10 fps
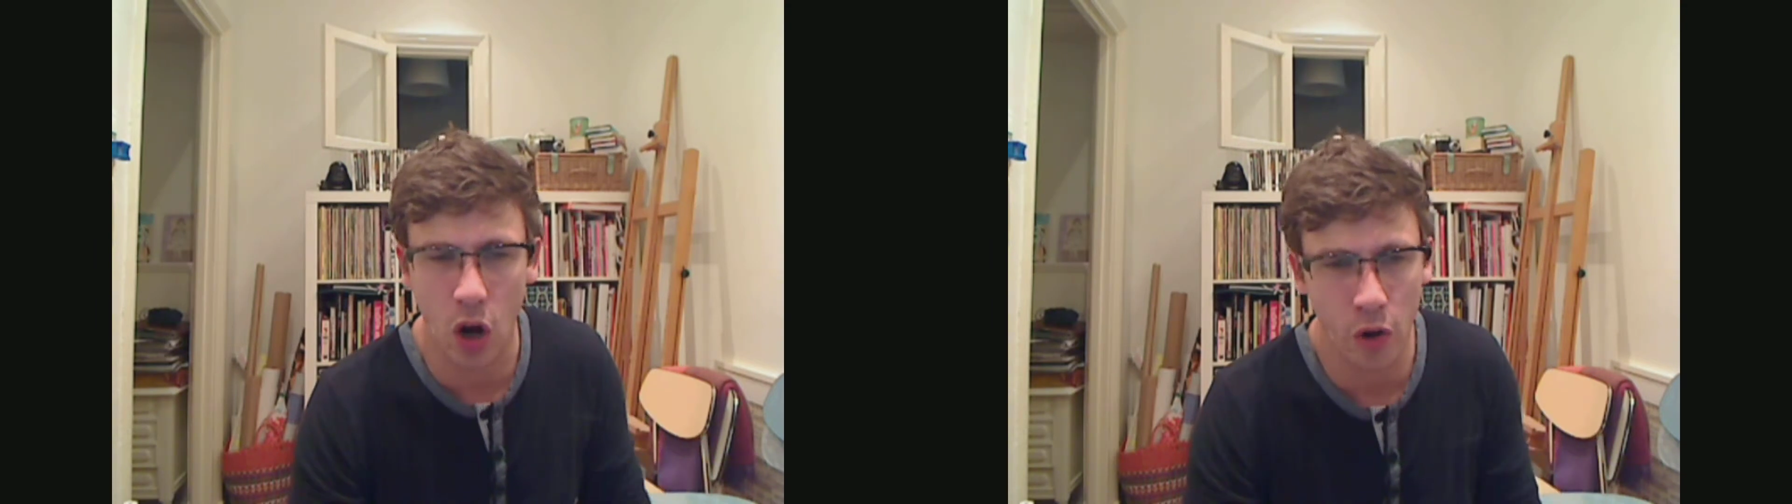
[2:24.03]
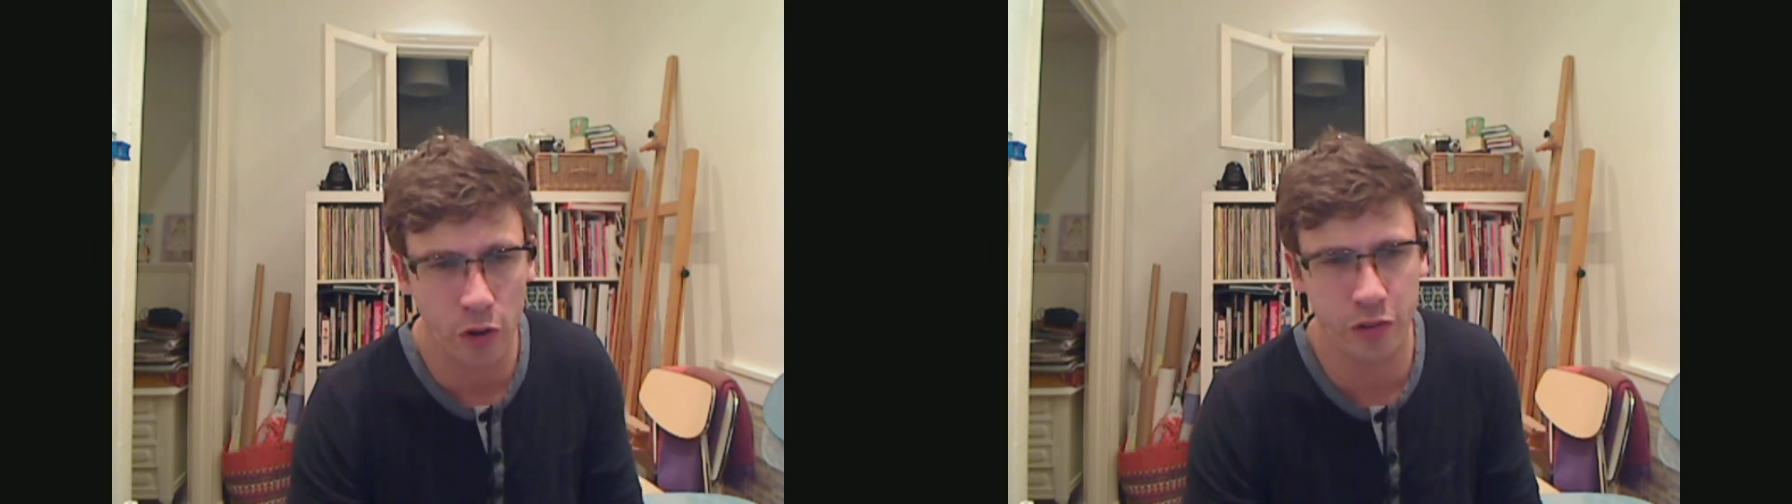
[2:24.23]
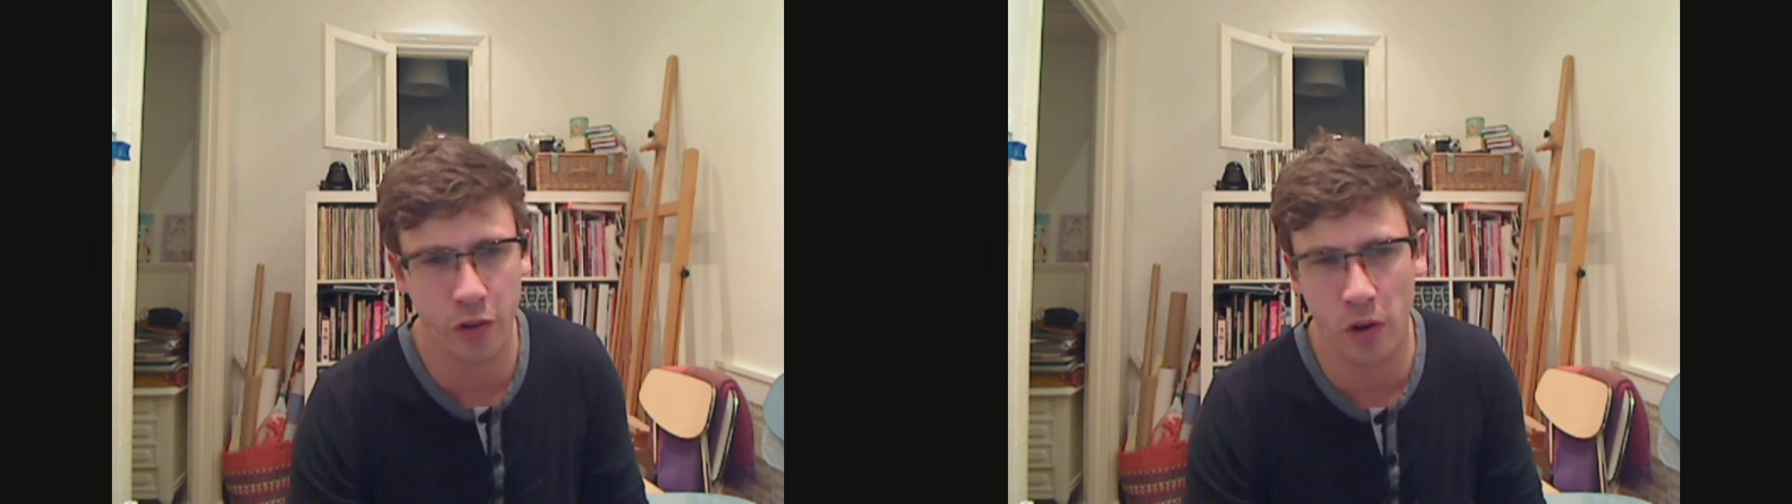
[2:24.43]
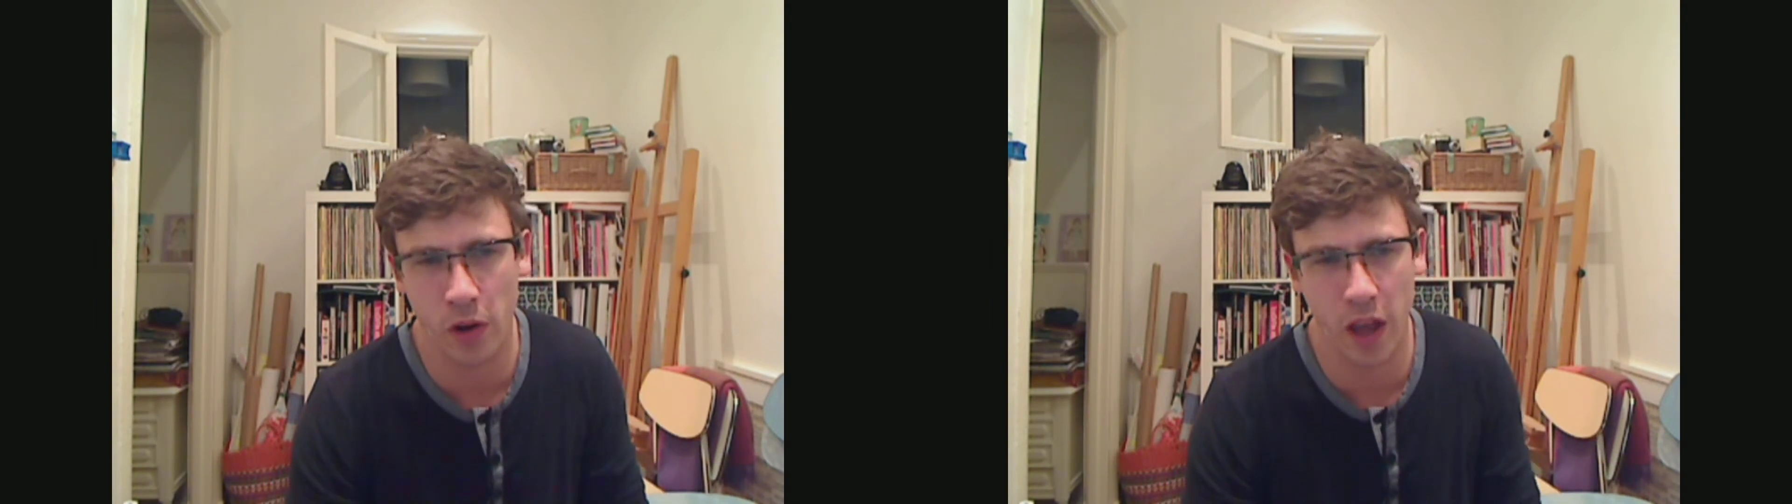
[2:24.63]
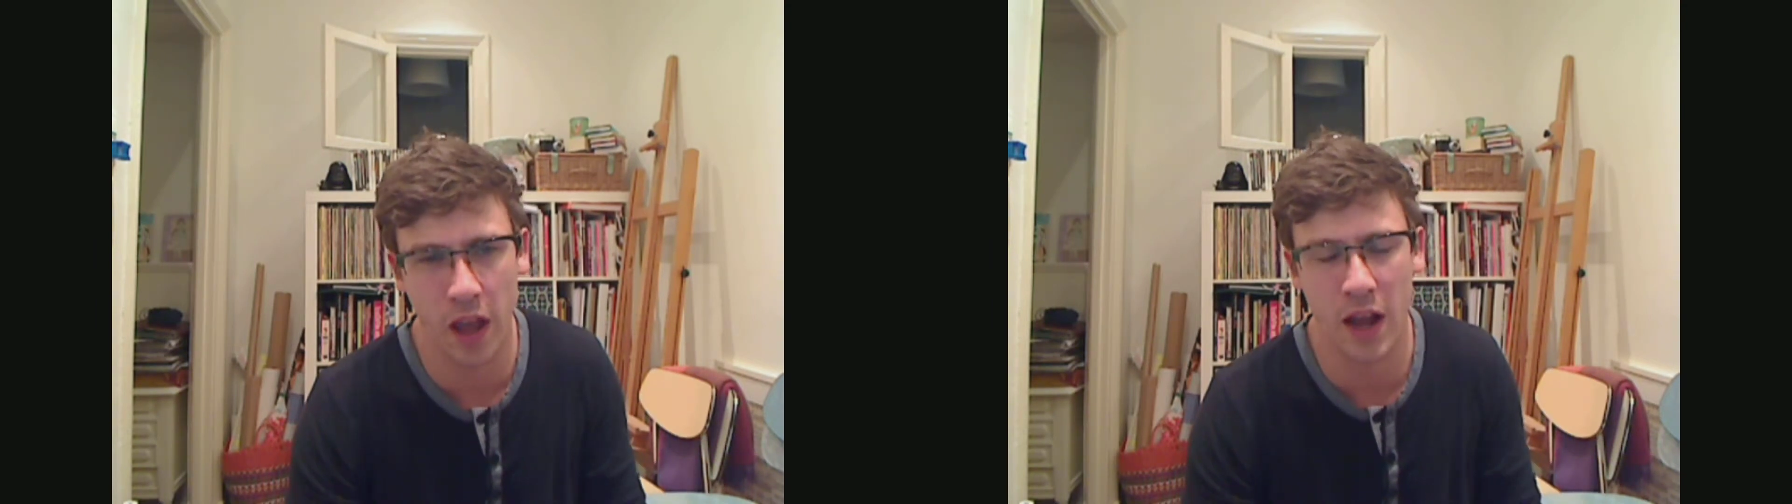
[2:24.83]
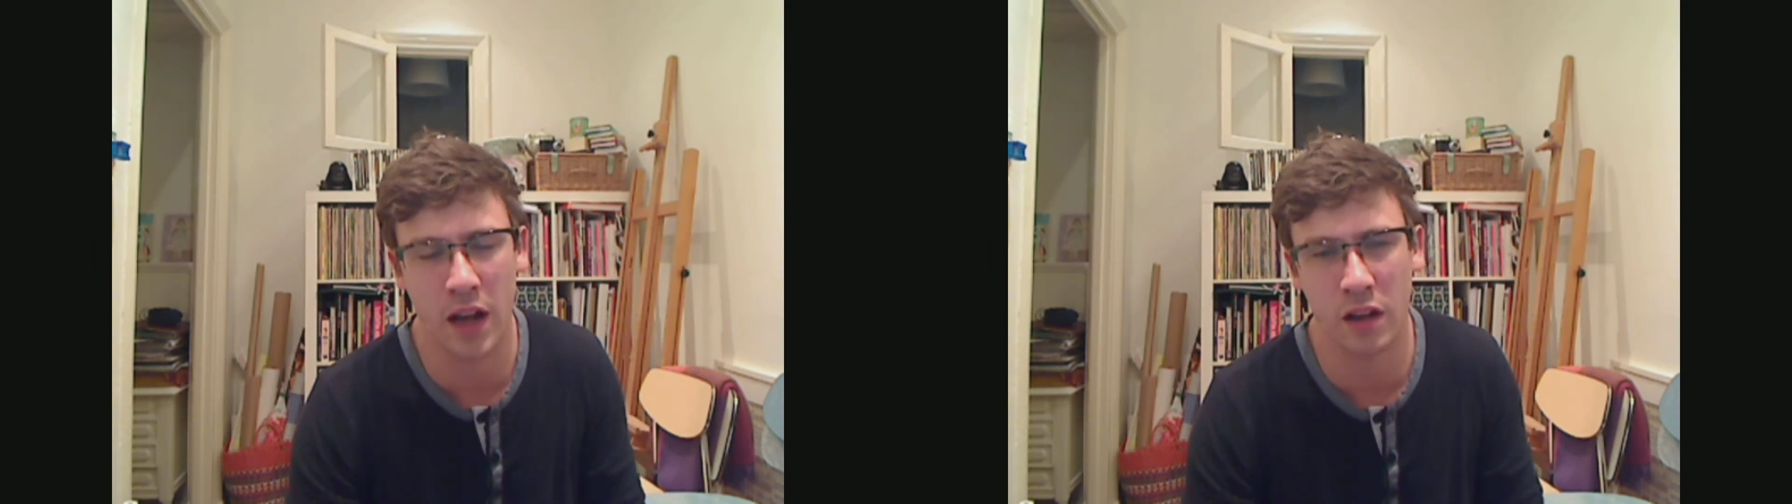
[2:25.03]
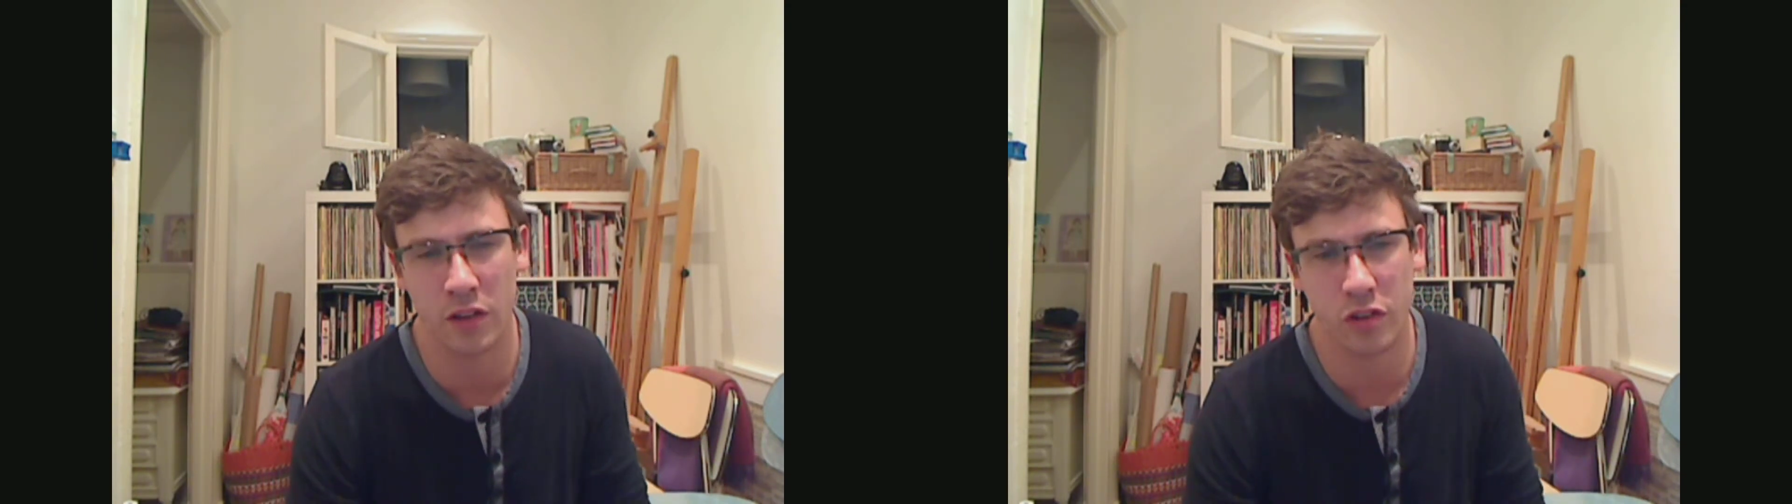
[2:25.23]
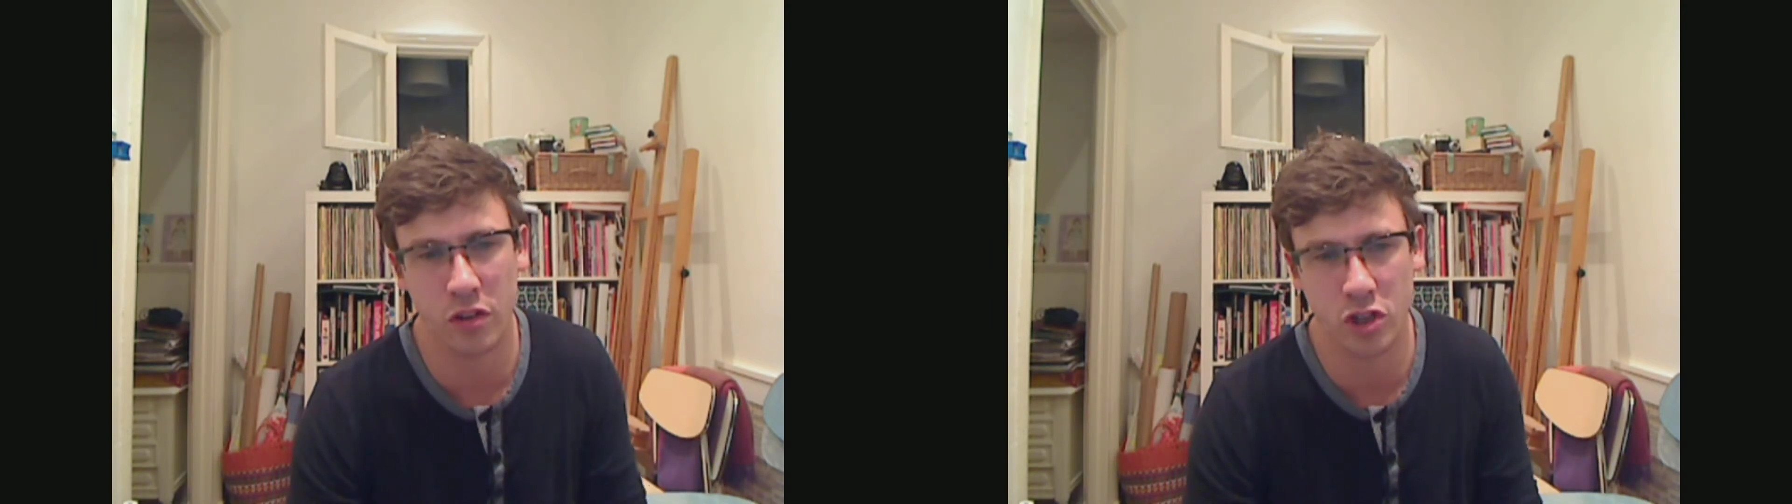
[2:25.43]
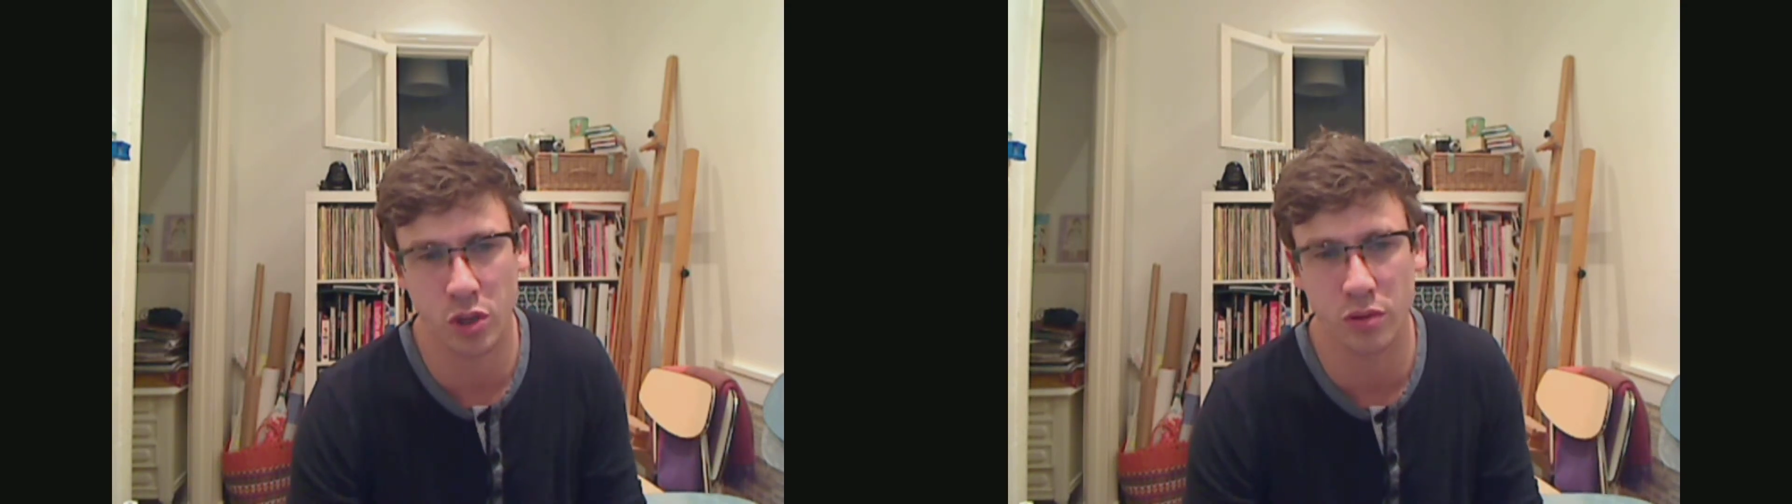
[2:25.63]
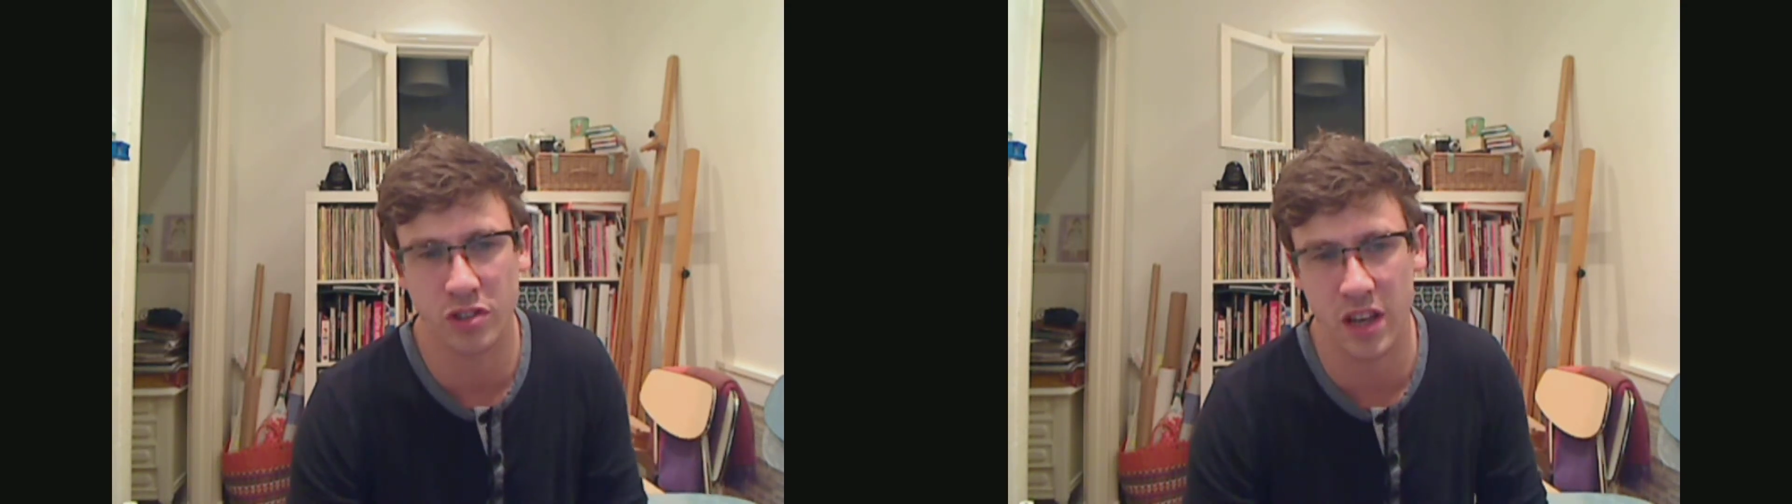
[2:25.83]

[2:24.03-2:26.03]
Also, it has dual